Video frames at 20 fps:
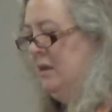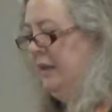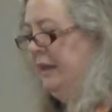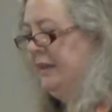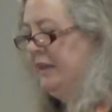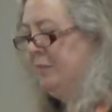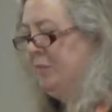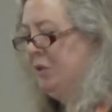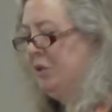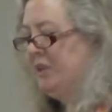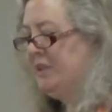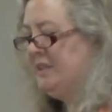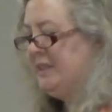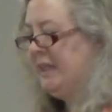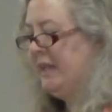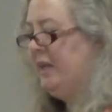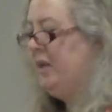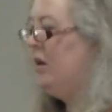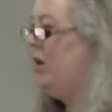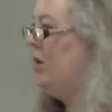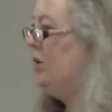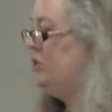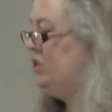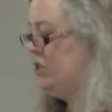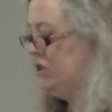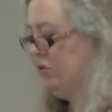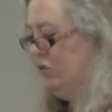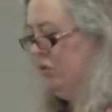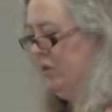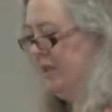Like the Buddha said in our
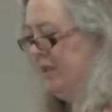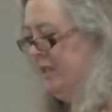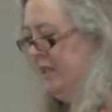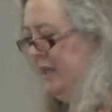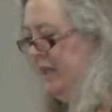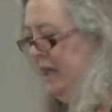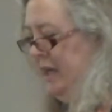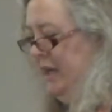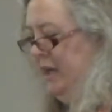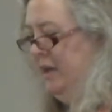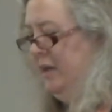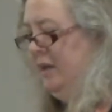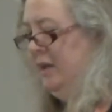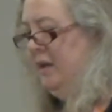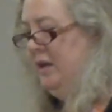story today,